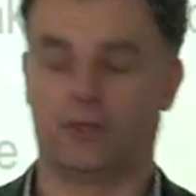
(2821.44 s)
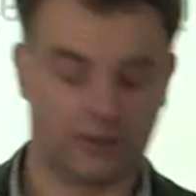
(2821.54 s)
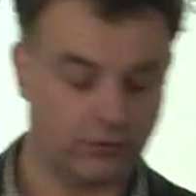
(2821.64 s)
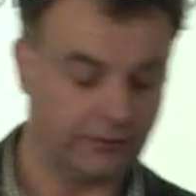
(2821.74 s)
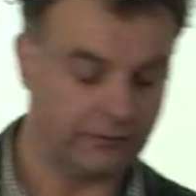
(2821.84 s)
that
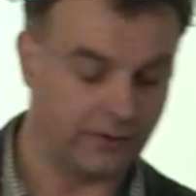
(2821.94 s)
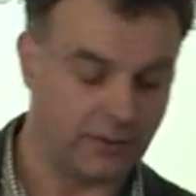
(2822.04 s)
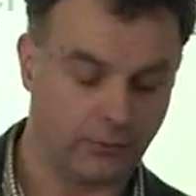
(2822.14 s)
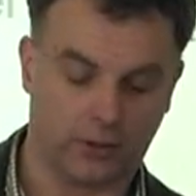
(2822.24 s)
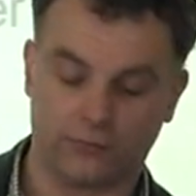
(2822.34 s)
increase
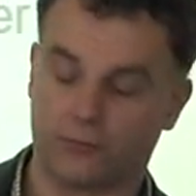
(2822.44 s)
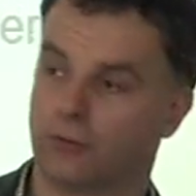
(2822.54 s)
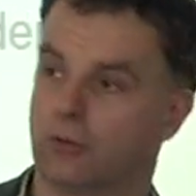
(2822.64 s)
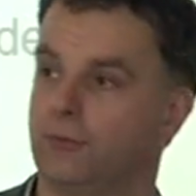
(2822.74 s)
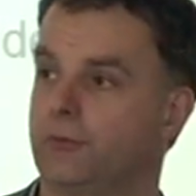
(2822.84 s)
their price and
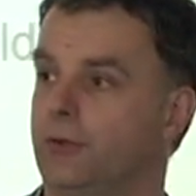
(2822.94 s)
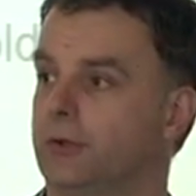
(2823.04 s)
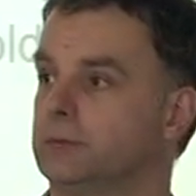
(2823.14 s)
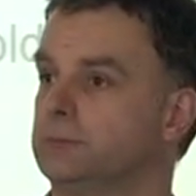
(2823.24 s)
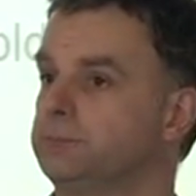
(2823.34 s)
all of a
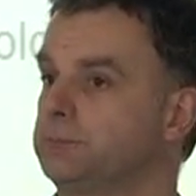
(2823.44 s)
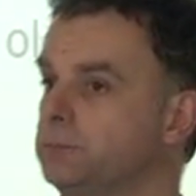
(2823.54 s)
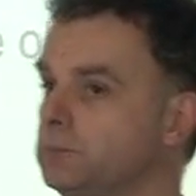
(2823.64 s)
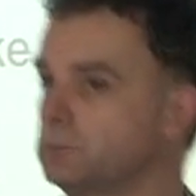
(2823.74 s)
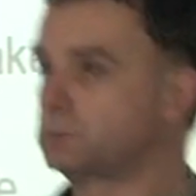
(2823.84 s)
sudden
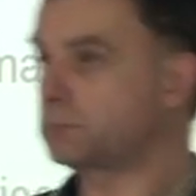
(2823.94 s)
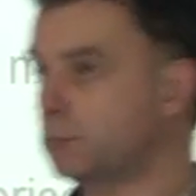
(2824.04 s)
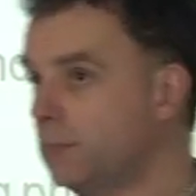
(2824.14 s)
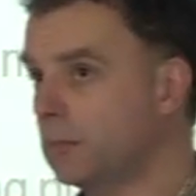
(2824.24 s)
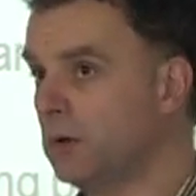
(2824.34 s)

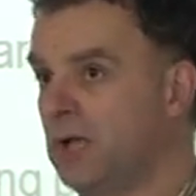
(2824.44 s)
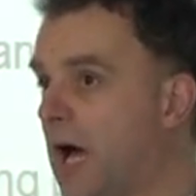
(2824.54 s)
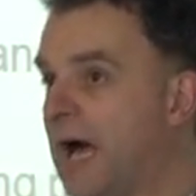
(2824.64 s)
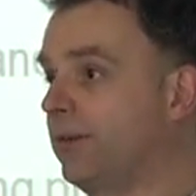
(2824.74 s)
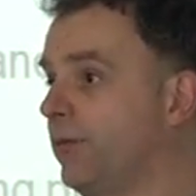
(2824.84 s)

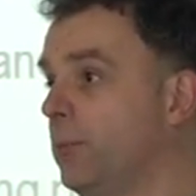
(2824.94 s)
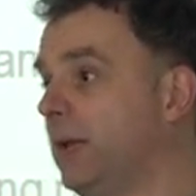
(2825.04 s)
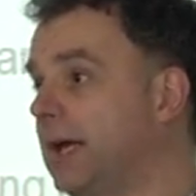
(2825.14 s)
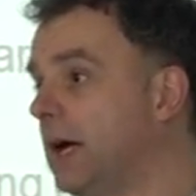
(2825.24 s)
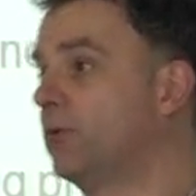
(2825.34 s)
add
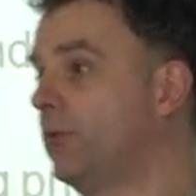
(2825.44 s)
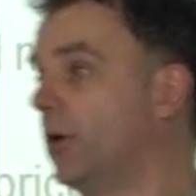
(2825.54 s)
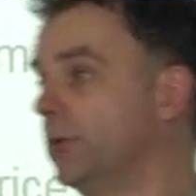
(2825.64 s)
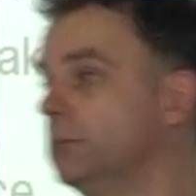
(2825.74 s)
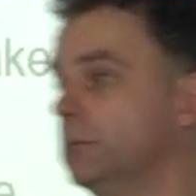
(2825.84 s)
something else
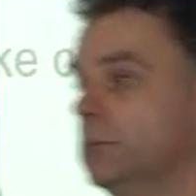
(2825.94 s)
on,